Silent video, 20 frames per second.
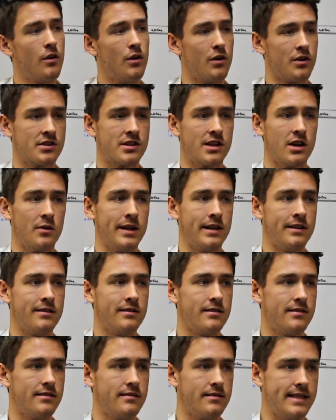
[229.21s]
Also in
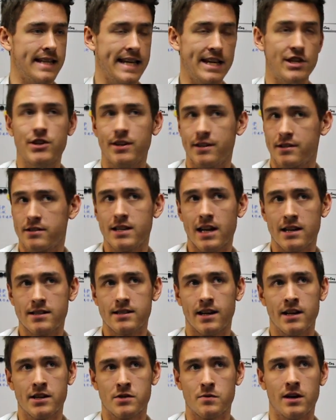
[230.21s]
teaching
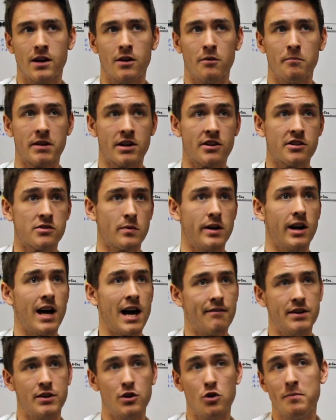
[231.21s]
Statii as well, because we're
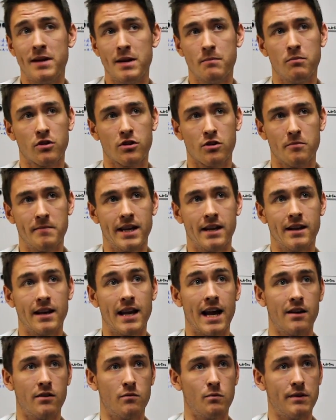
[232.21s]
having new people come in
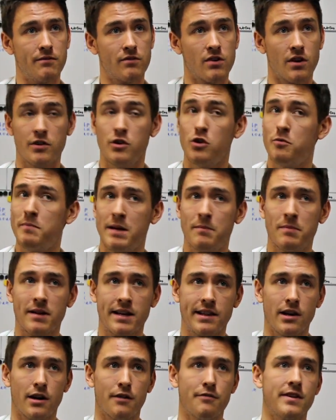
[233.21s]
and we've got new people
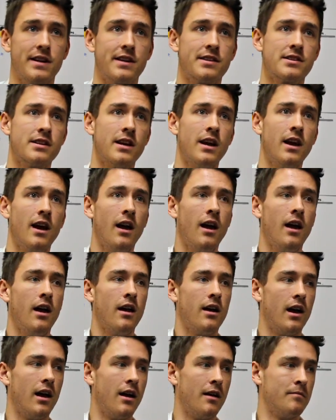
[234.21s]
in the office,
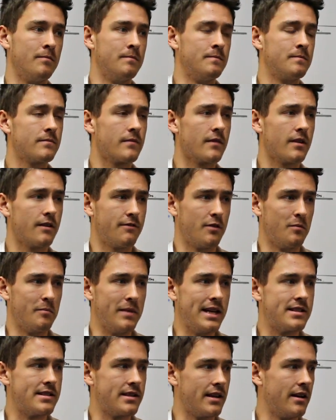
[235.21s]
for
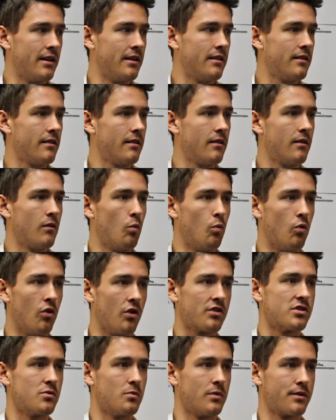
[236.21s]
me to
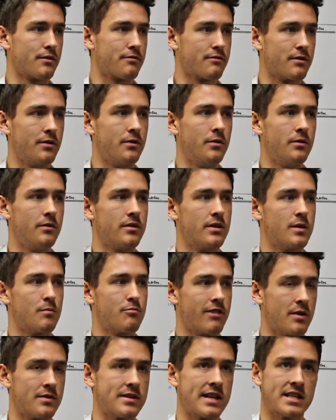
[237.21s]
walk someone through the
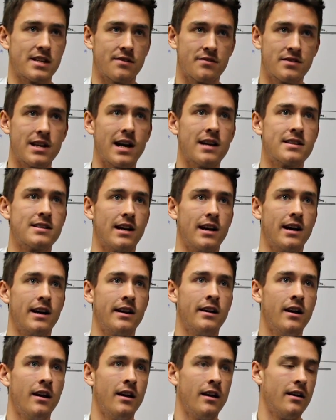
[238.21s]
process of Statii
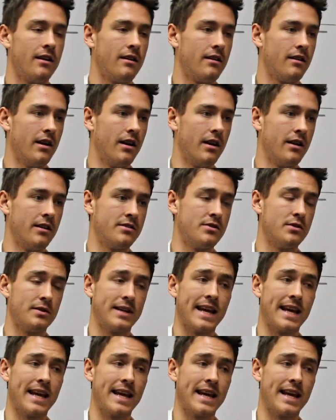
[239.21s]
to